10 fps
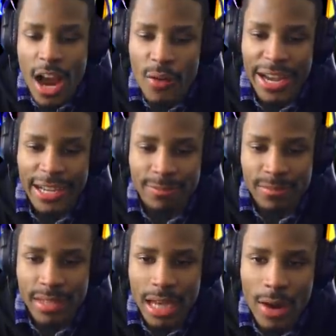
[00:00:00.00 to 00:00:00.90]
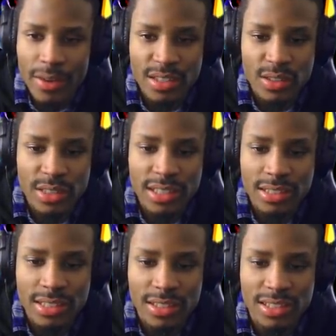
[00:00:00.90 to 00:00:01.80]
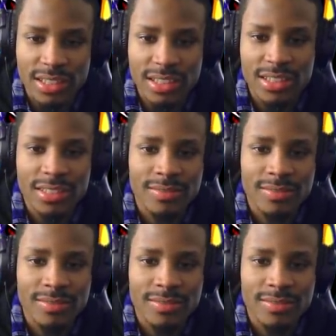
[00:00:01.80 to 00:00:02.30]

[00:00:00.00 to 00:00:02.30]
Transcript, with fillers: All right, how are we gonna do this? Seriously.